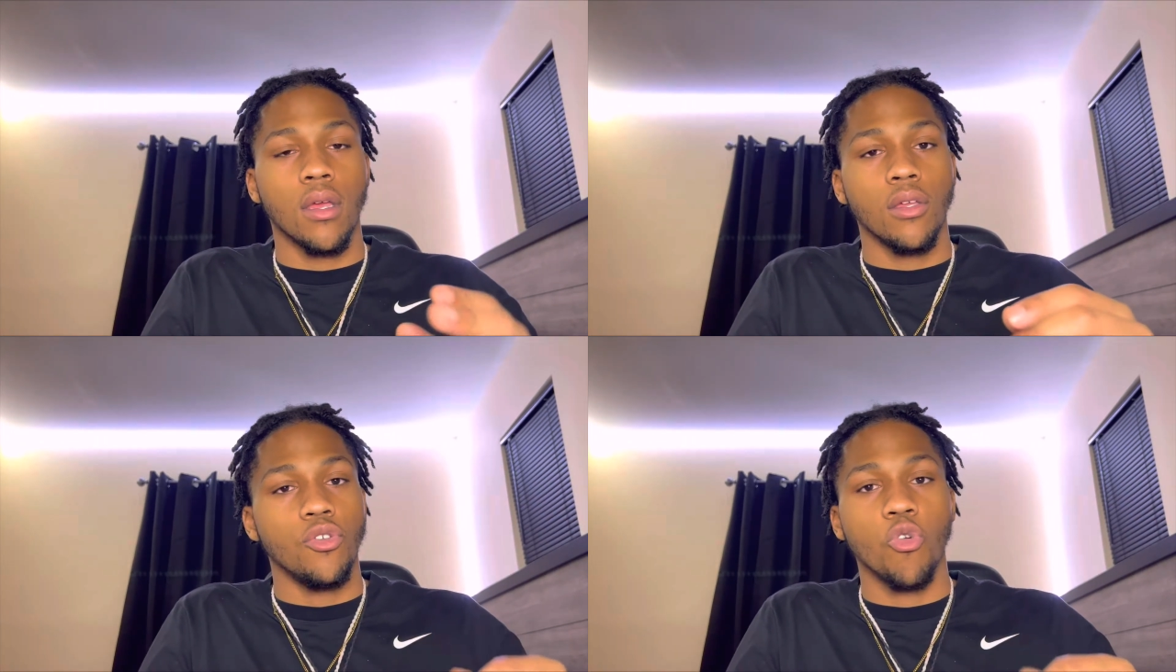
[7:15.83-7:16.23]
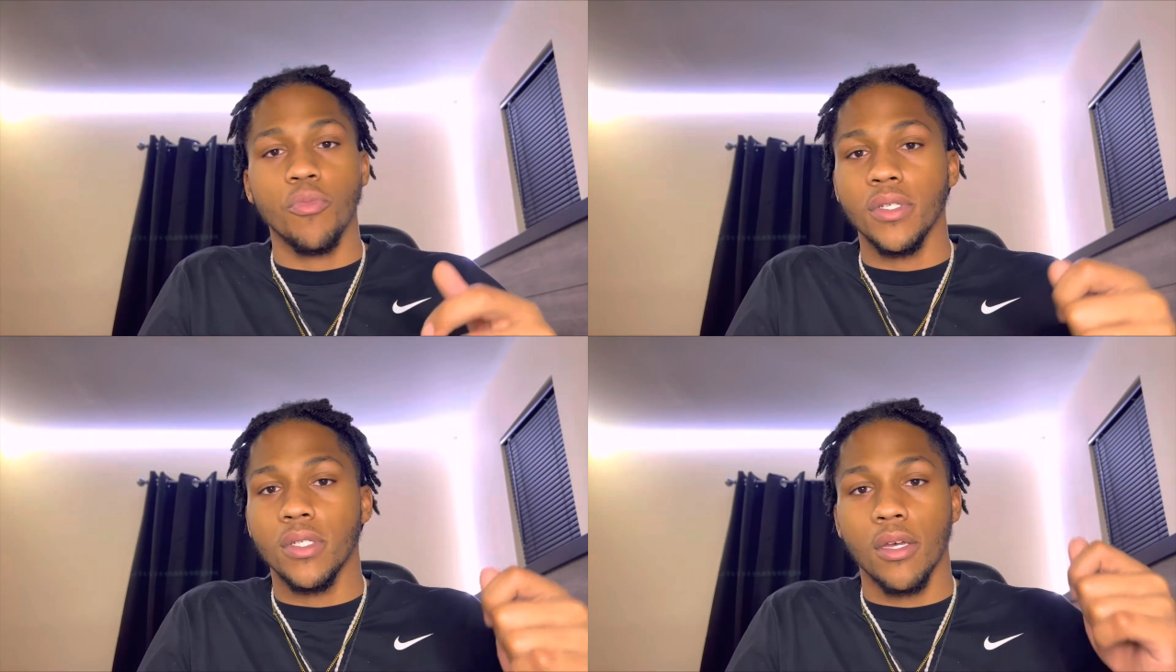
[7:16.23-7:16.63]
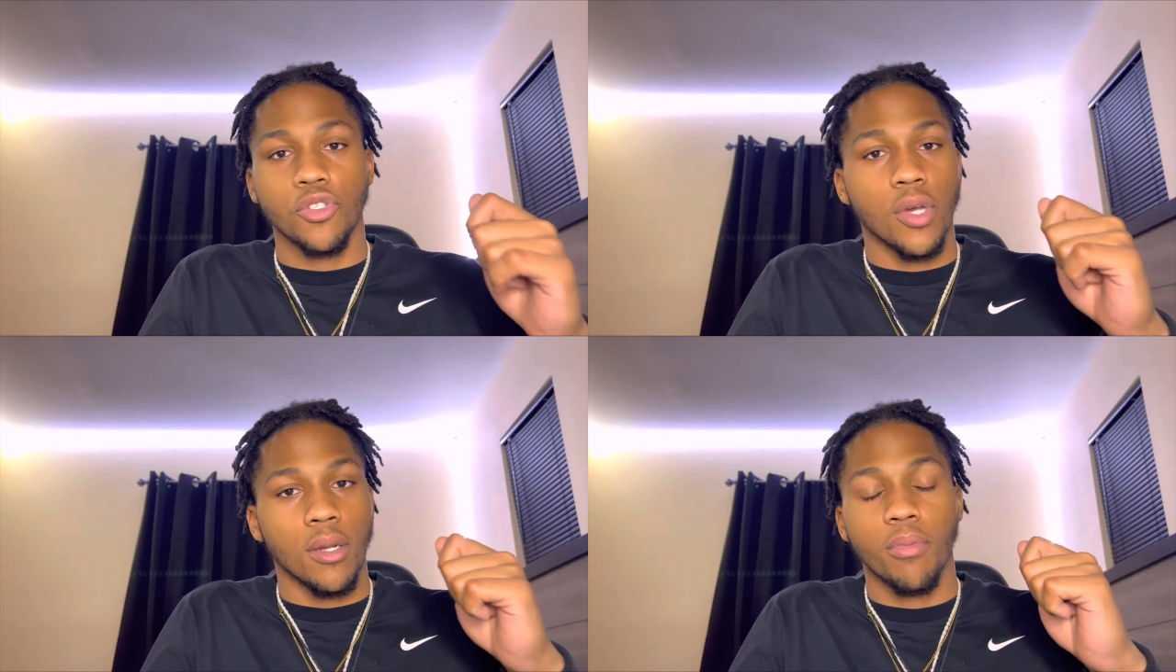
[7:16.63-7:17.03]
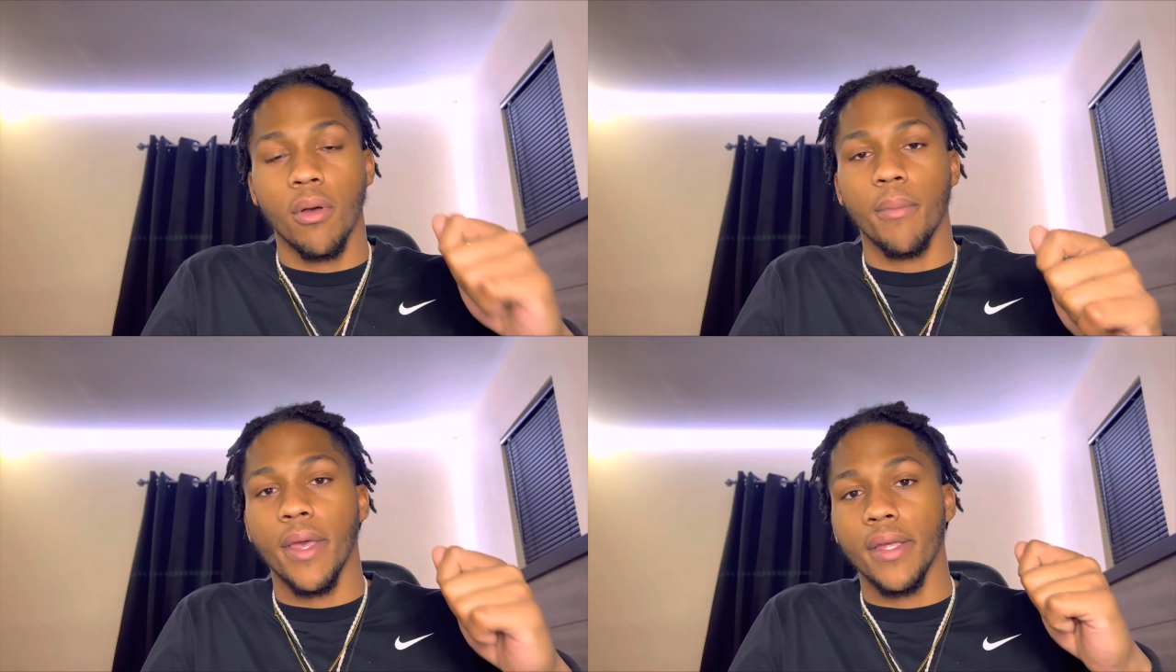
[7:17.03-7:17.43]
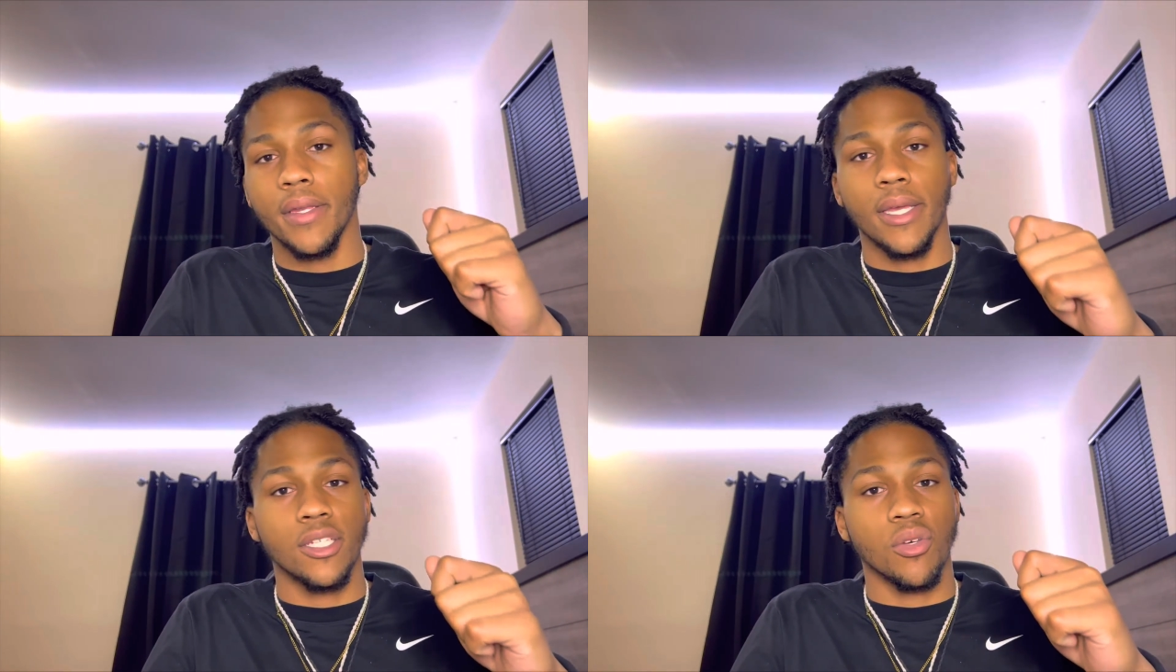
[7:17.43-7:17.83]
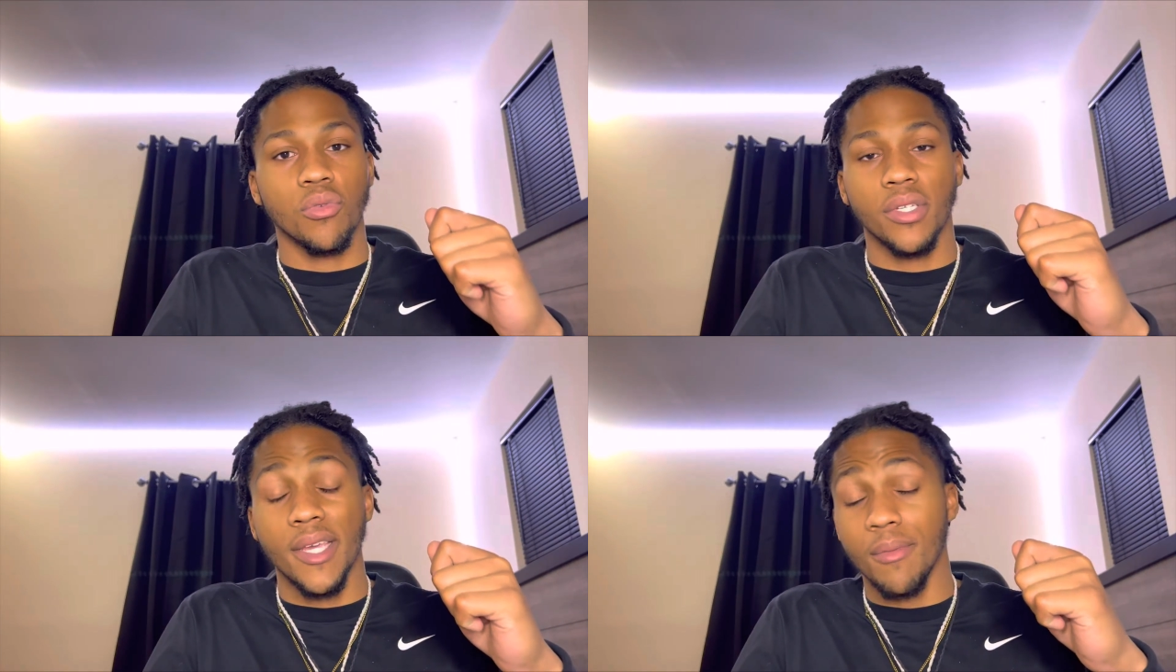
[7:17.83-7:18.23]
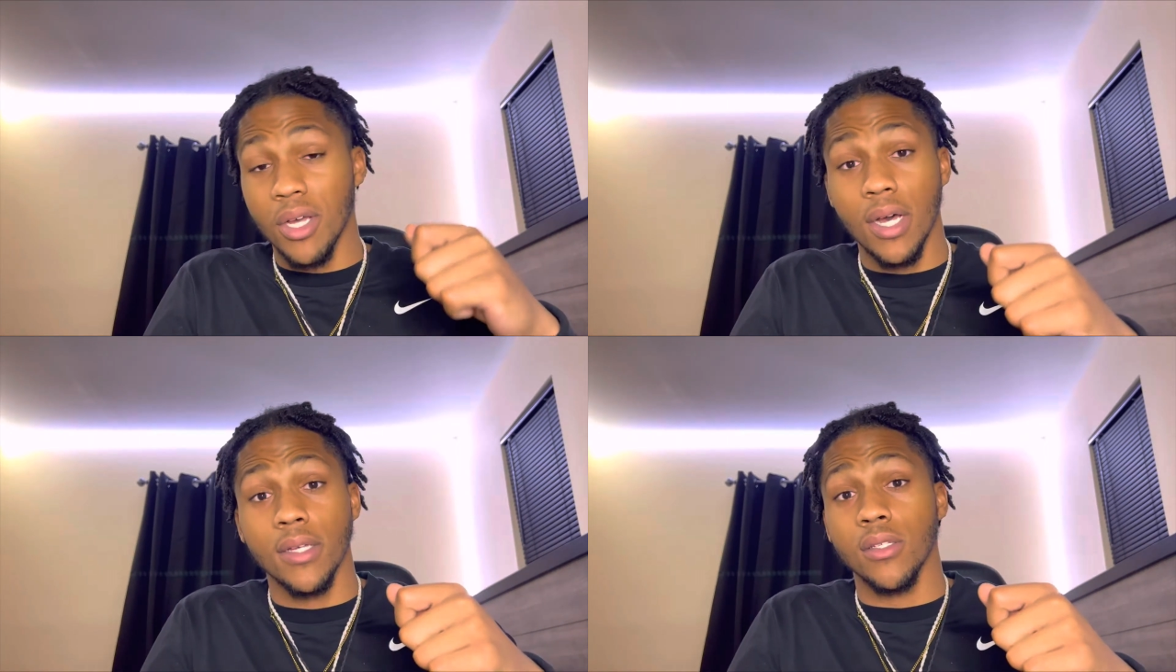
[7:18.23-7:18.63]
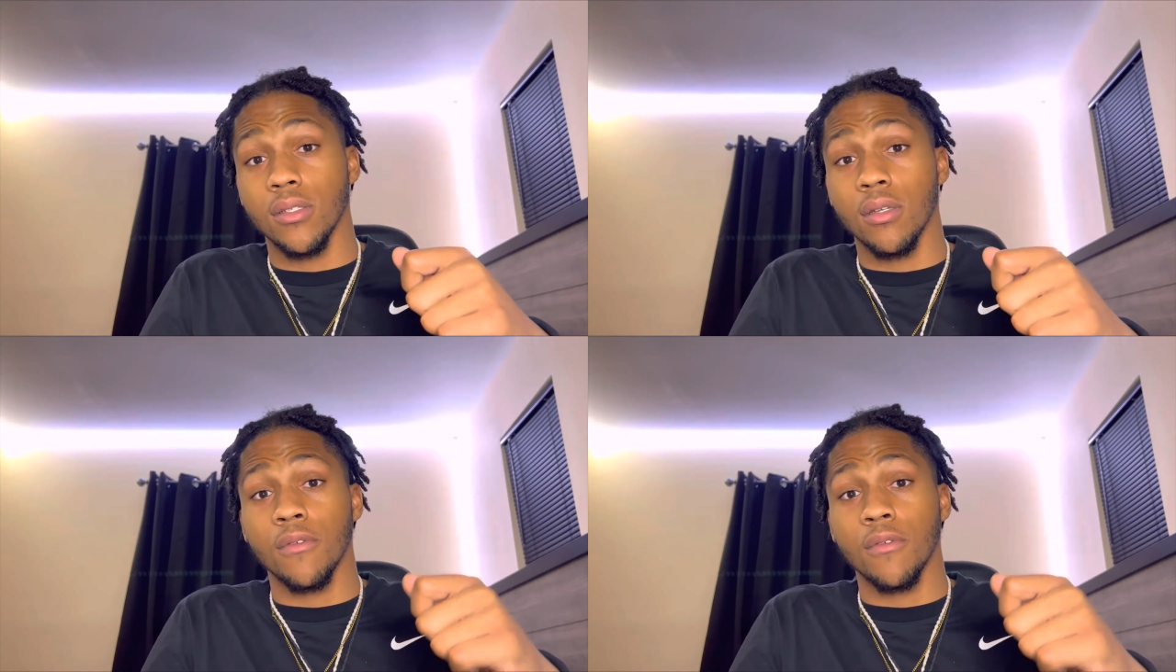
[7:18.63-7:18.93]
you're going to be stuck trying to put band aids on deep cuts.